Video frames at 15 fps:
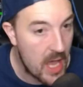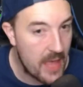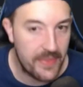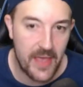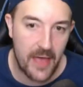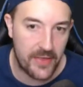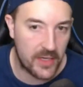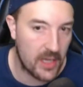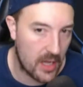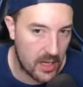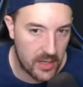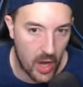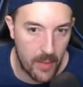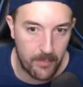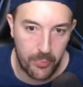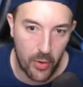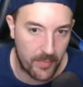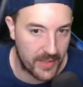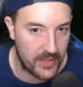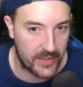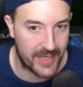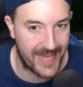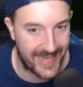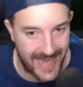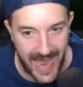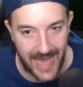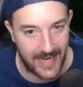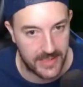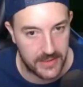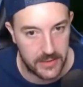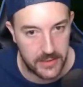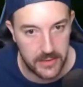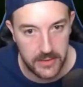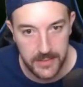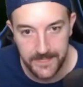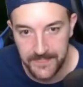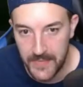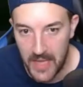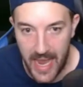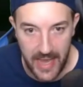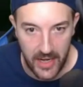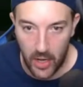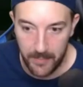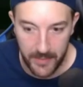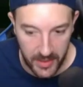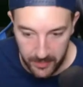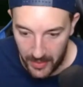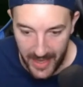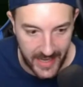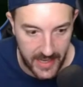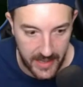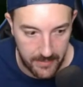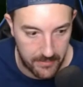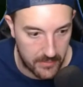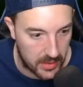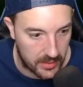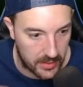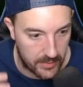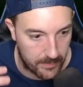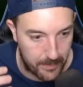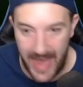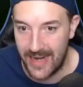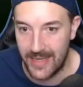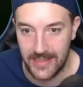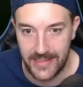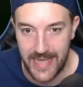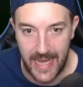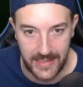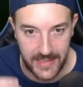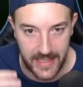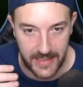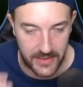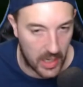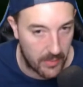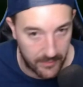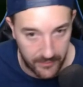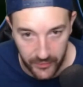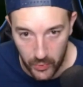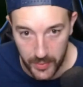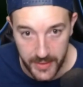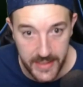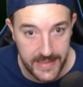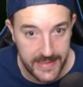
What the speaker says: The other card, I'm probably looking at a catalyst, and I'm going to play him balanced tactics going forward.